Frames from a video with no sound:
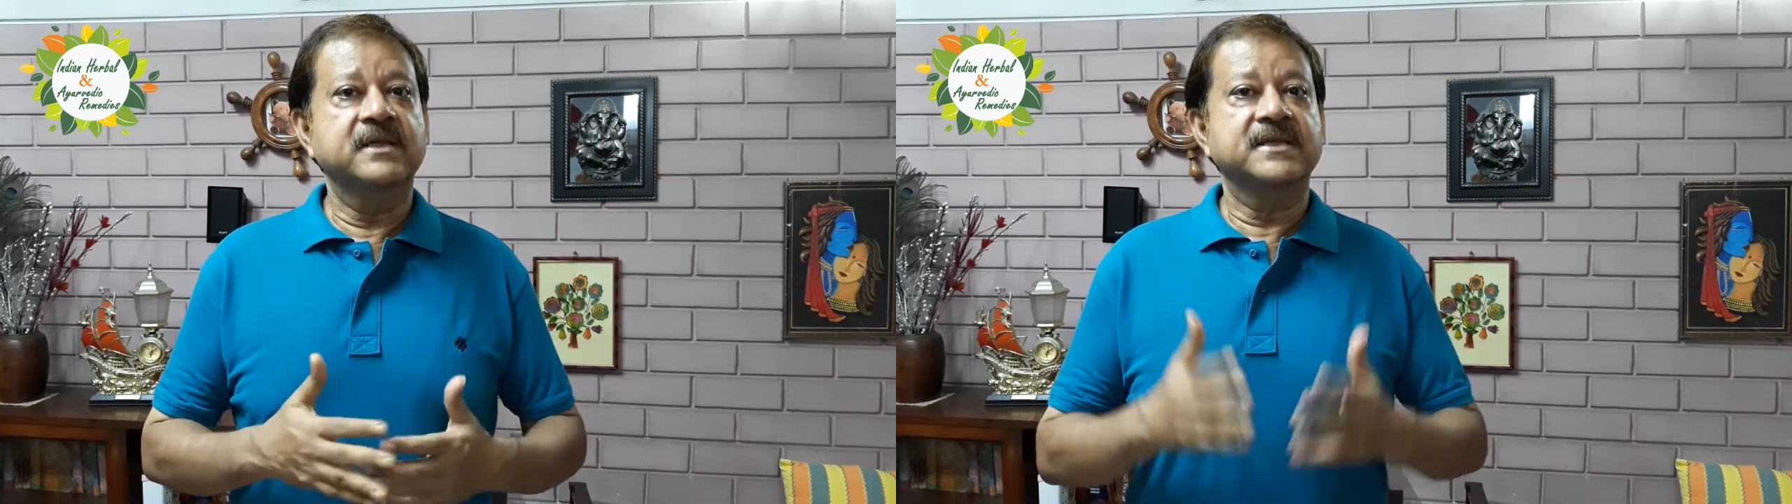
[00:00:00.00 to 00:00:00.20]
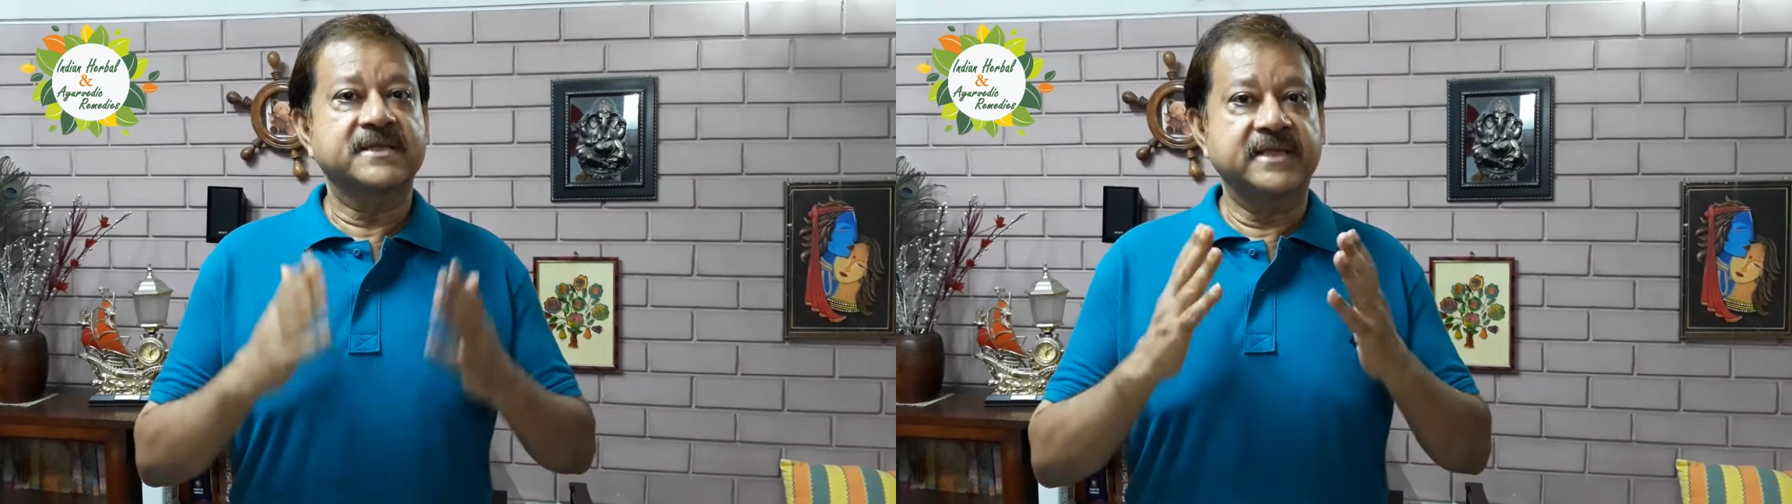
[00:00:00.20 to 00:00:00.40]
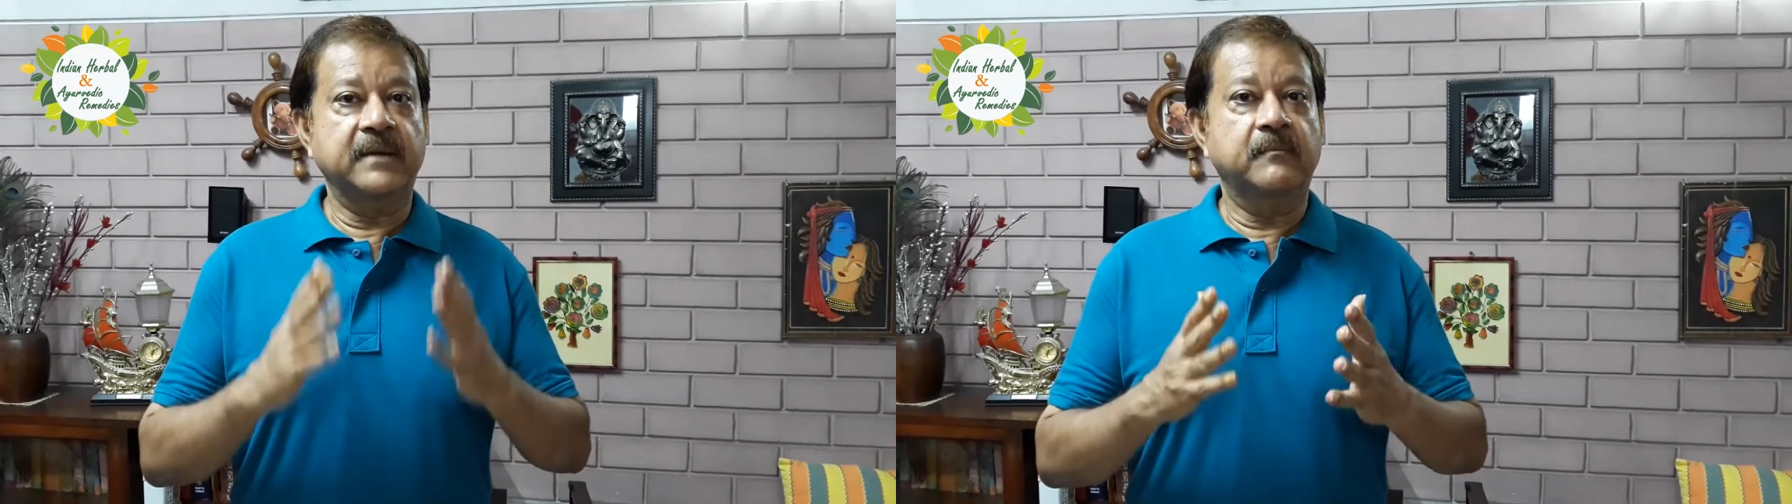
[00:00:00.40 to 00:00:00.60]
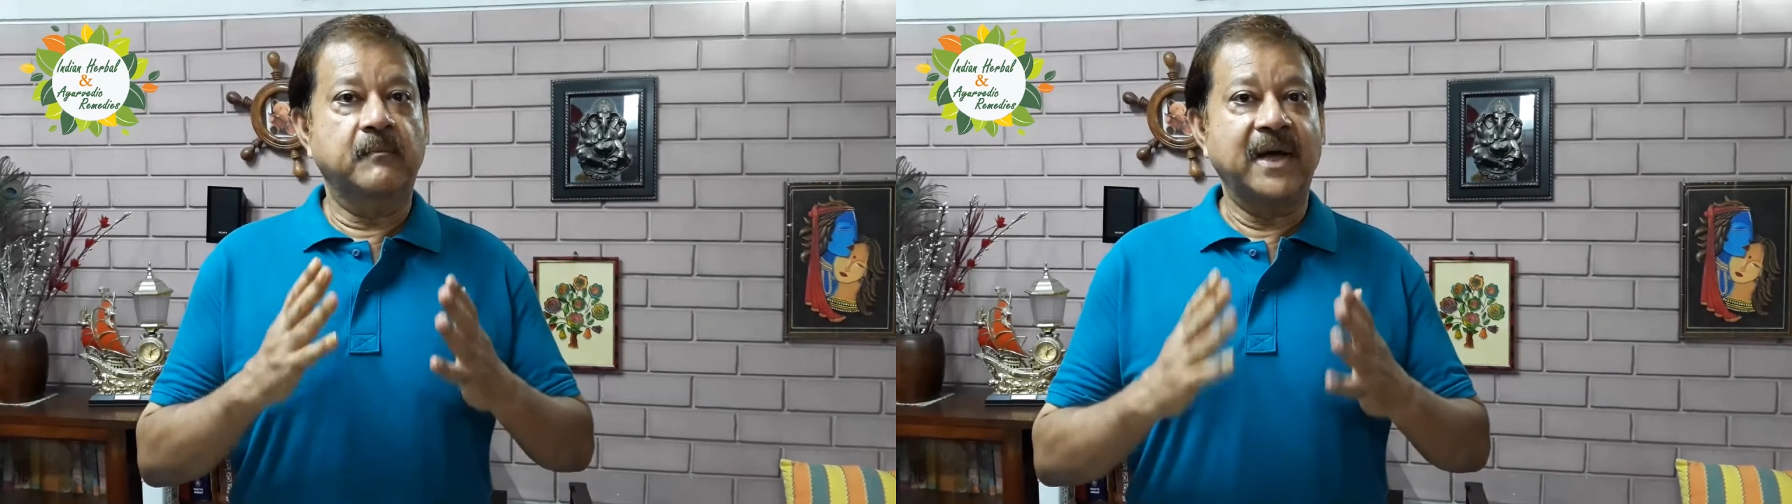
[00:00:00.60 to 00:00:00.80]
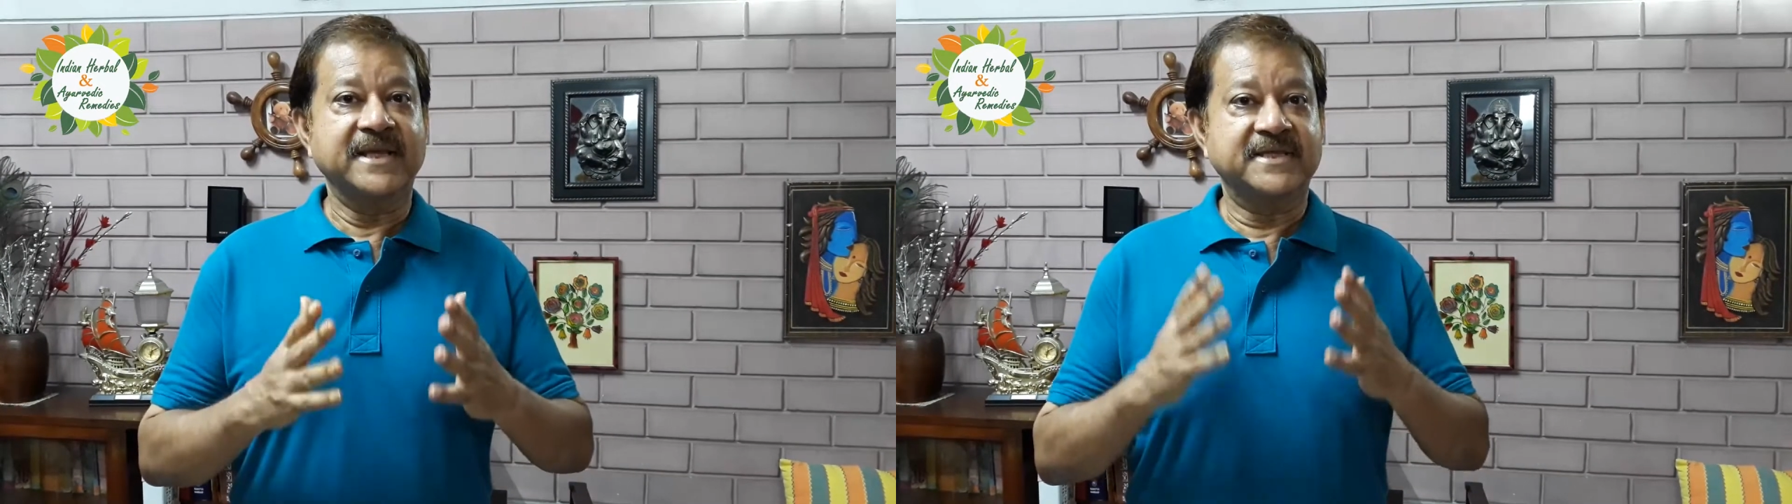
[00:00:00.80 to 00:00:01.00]
step
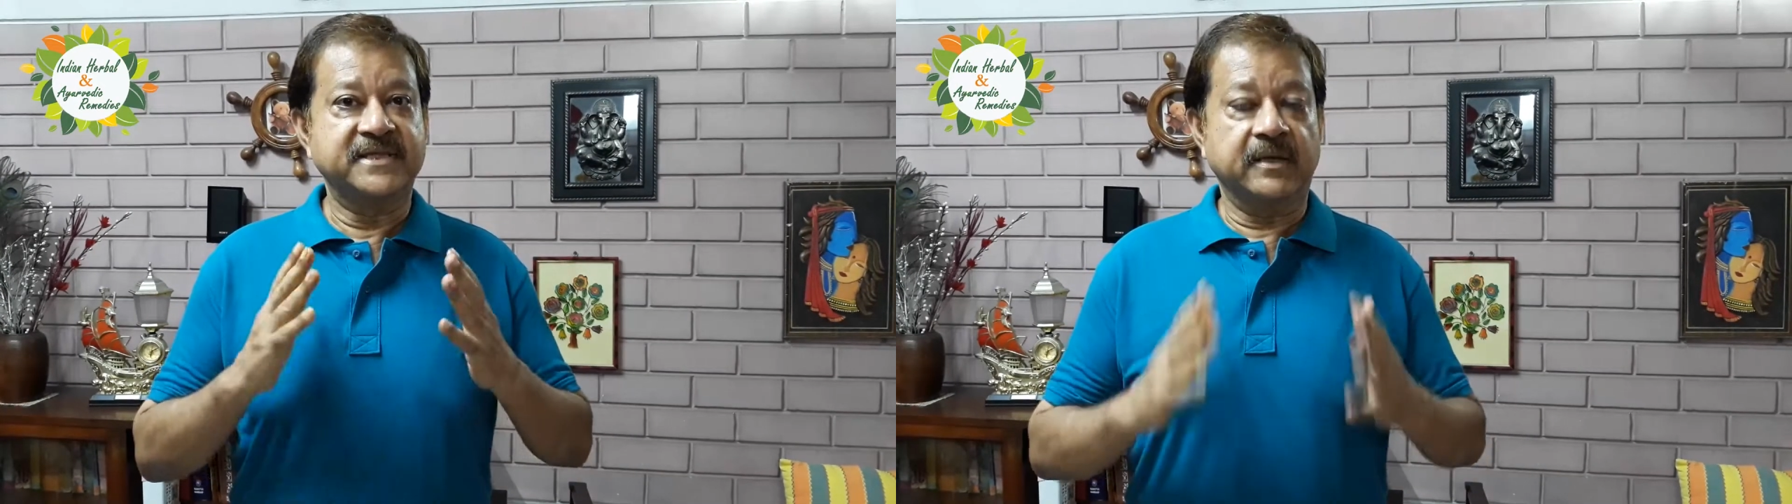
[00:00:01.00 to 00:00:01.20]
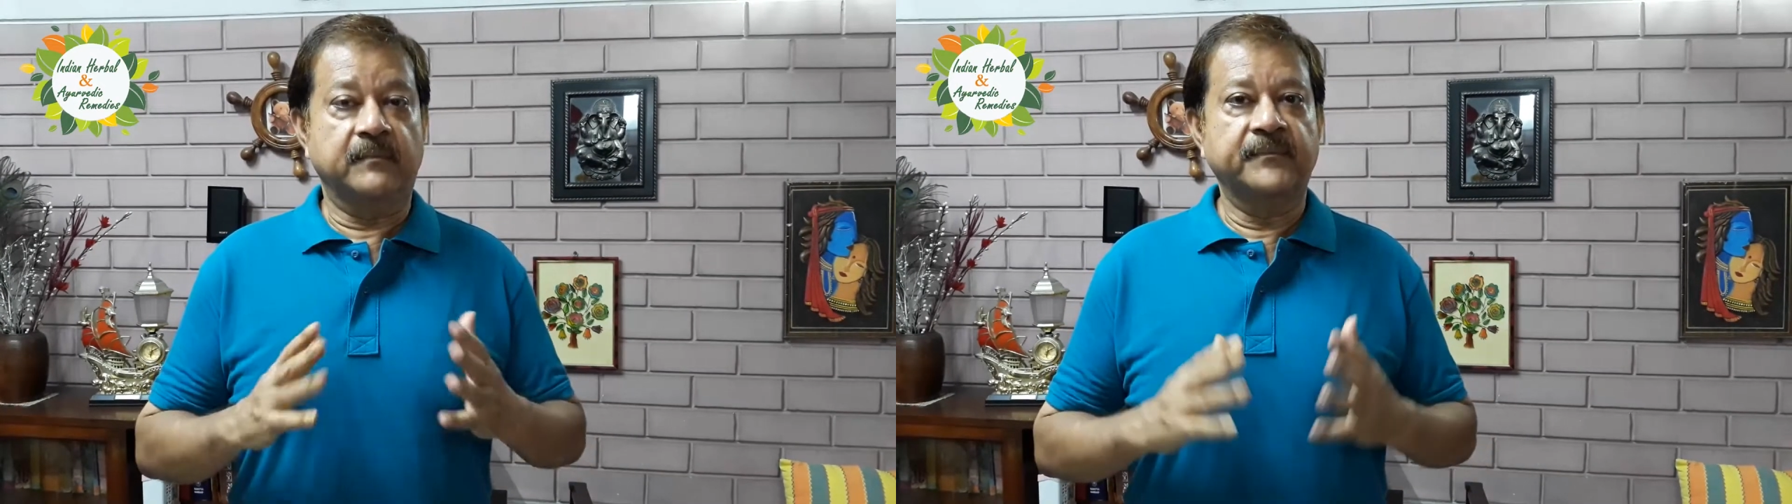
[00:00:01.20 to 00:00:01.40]
by step.